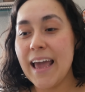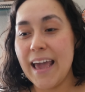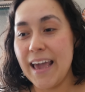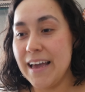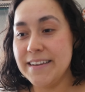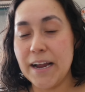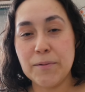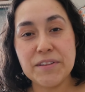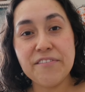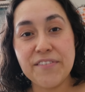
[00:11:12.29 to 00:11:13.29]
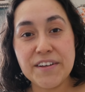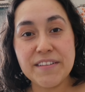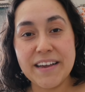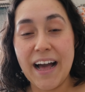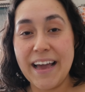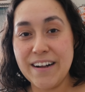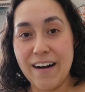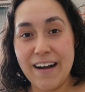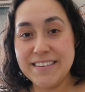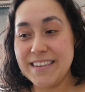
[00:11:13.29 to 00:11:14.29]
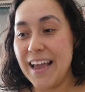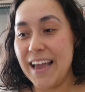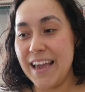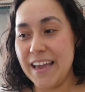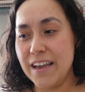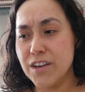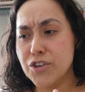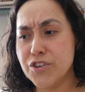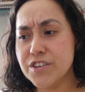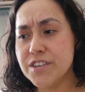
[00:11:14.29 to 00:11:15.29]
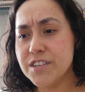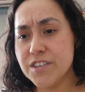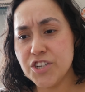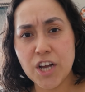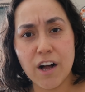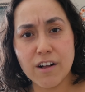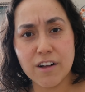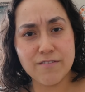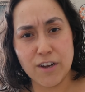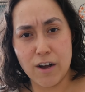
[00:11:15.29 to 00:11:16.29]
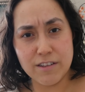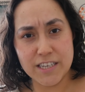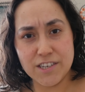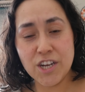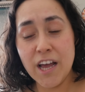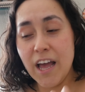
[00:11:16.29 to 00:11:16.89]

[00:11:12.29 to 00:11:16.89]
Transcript: and I really feel like I got a good chunk of knowledge,